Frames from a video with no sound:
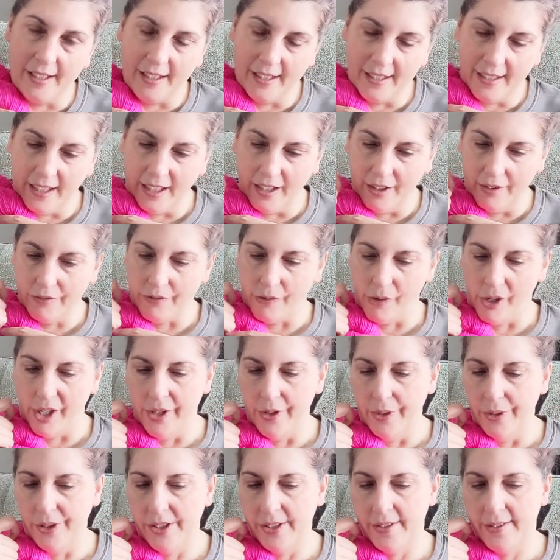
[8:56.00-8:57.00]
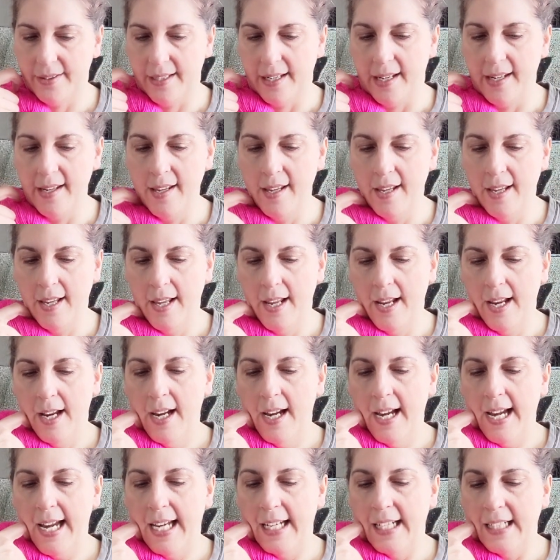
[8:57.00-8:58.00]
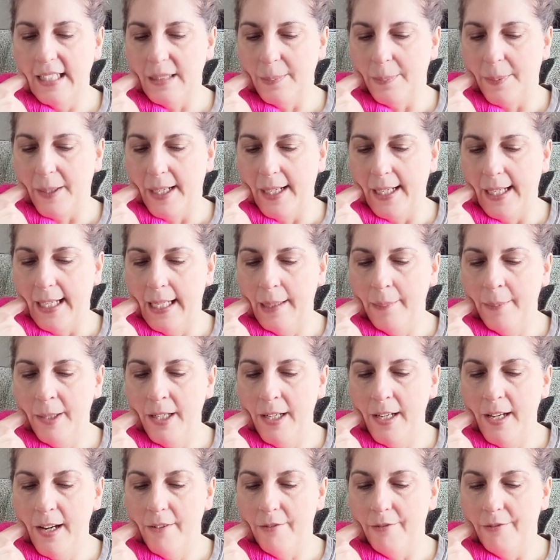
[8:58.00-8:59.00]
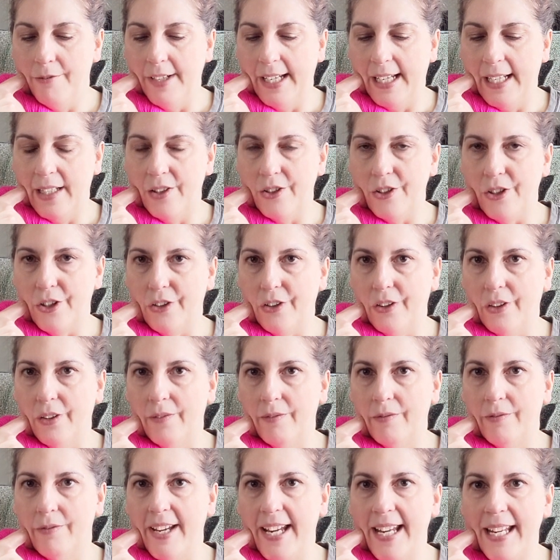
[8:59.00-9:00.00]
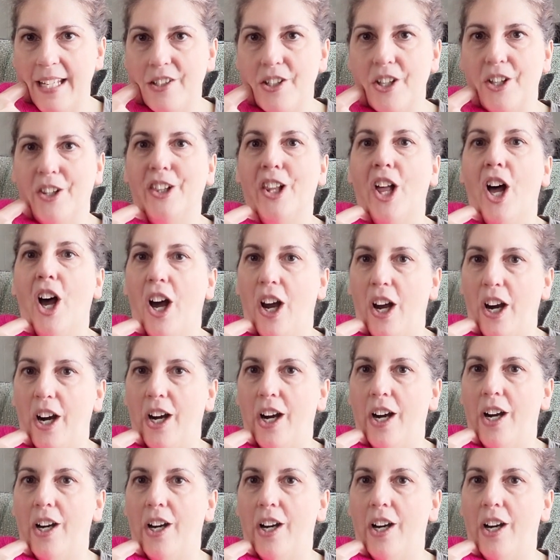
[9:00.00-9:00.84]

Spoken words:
in here for you to see. And it's by Amy Vandelar.